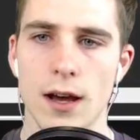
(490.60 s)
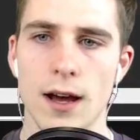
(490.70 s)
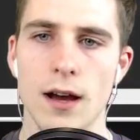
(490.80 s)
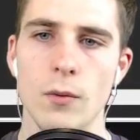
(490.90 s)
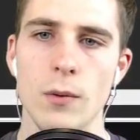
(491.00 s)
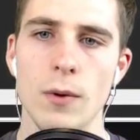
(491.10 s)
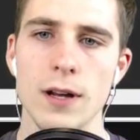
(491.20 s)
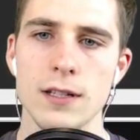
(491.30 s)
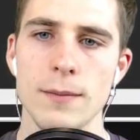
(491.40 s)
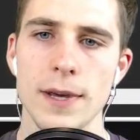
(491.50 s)
uh, we
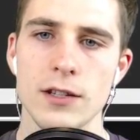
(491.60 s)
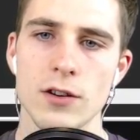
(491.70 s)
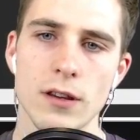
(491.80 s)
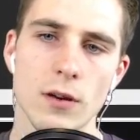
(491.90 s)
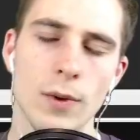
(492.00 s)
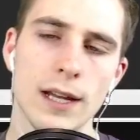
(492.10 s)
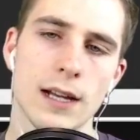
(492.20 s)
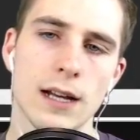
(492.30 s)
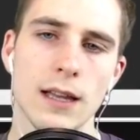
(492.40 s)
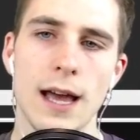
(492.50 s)
want to make sure that when it
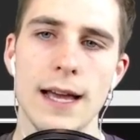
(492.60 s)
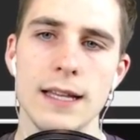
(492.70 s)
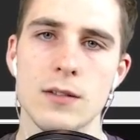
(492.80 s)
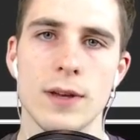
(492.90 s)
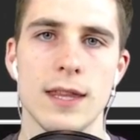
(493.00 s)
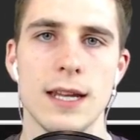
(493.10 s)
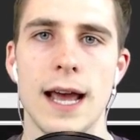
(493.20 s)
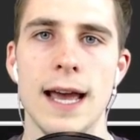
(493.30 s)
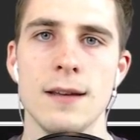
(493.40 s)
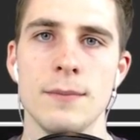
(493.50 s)
collides with an
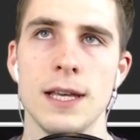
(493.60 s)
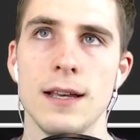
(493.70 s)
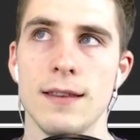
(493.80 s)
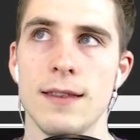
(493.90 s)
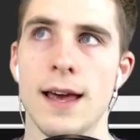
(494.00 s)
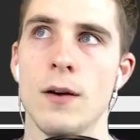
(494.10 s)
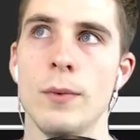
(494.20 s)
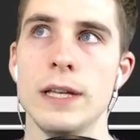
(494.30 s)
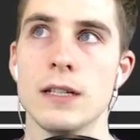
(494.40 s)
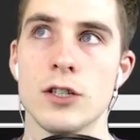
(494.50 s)
enemy that
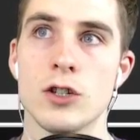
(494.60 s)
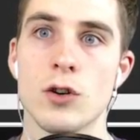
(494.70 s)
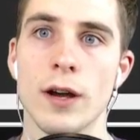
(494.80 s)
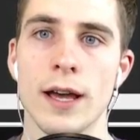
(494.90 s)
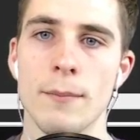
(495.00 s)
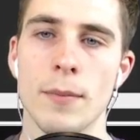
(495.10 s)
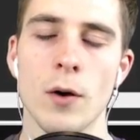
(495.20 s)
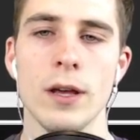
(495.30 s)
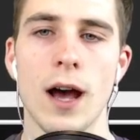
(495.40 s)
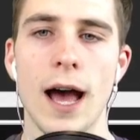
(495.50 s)
we destroy it. But
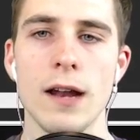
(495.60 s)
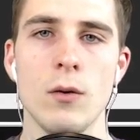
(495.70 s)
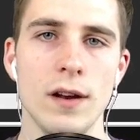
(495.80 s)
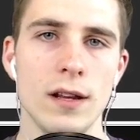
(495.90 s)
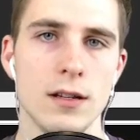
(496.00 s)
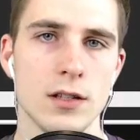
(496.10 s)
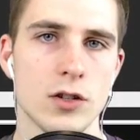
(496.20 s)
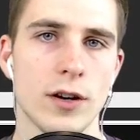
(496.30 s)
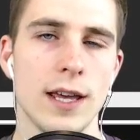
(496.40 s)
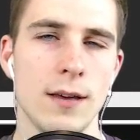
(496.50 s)
we I don't want to
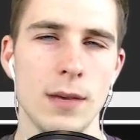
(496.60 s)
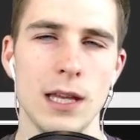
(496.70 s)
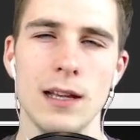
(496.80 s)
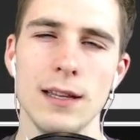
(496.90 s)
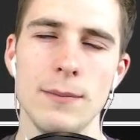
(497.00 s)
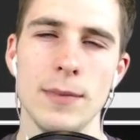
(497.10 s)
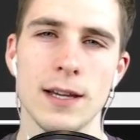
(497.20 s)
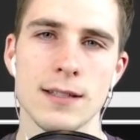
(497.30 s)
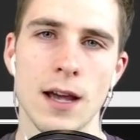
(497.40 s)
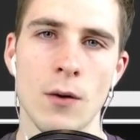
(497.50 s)
destroy it immediately
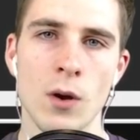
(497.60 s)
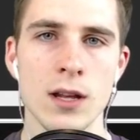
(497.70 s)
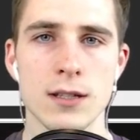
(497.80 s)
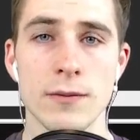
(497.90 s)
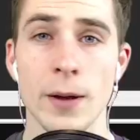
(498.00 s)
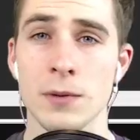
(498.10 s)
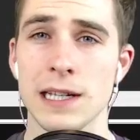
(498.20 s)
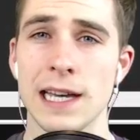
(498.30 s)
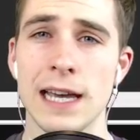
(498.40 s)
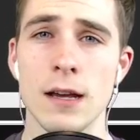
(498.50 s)
because I want it to be able
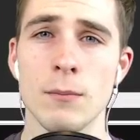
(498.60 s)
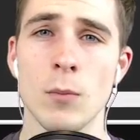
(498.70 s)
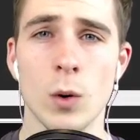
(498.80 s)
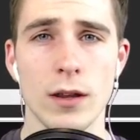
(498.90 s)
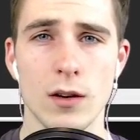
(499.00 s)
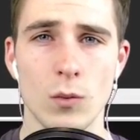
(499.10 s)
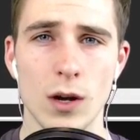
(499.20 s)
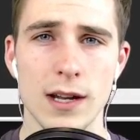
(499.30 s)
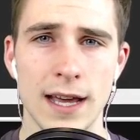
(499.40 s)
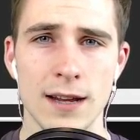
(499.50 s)
to hit more than
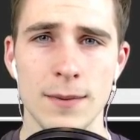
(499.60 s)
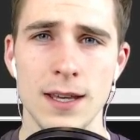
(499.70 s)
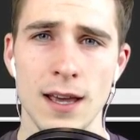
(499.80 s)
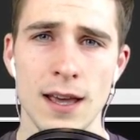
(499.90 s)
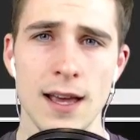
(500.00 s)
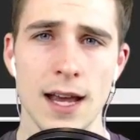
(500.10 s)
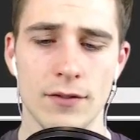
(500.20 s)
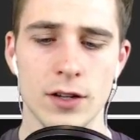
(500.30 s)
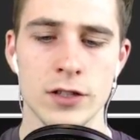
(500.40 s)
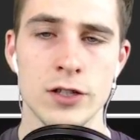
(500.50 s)
one enemy if
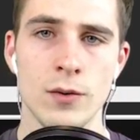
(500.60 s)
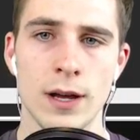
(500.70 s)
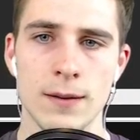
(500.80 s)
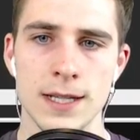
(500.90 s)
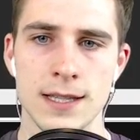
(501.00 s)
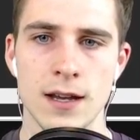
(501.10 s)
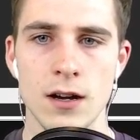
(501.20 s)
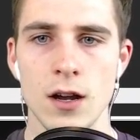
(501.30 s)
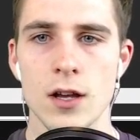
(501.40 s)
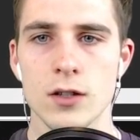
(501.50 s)
there's two enemies
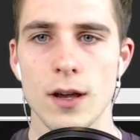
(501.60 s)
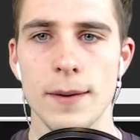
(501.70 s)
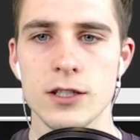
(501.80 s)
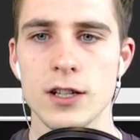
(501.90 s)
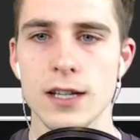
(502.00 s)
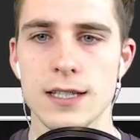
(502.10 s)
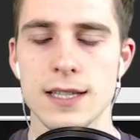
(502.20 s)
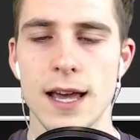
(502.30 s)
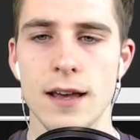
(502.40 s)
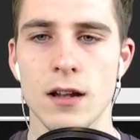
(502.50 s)
there. So I'm actually going to set an